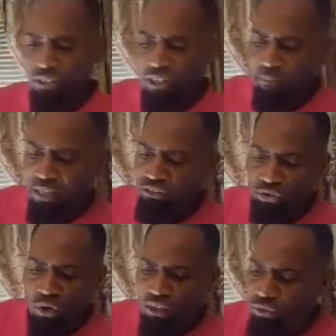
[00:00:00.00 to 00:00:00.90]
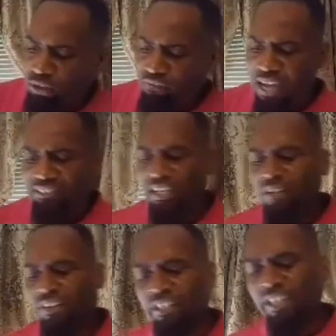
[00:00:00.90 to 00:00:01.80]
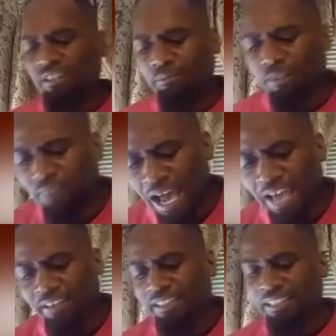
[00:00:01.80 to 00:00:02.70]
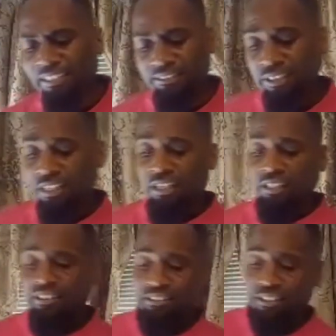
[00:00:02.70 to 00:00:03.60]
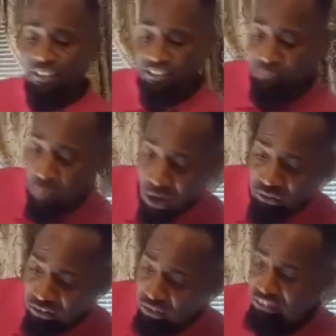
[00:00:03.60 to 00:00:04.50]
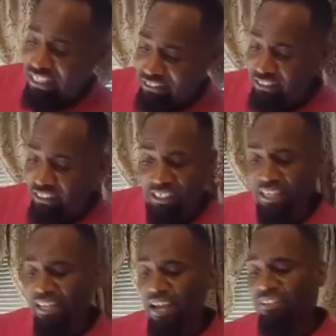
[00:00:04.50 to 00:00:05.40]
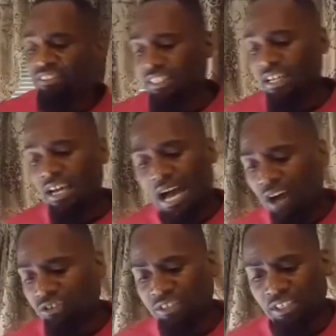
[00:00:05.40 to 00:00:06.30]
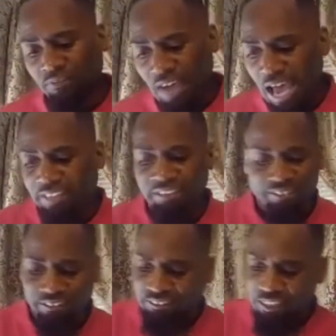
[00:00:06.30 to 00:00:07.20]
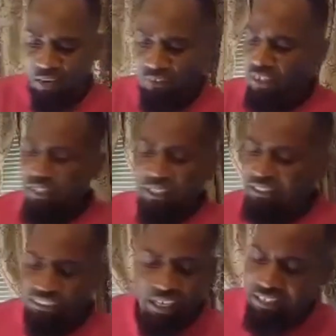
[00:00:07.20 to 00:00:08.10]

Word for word: Matthew 12, 25 said, every kingdom divided against is, is brought to desolate and every city or house that divides against itself, it shall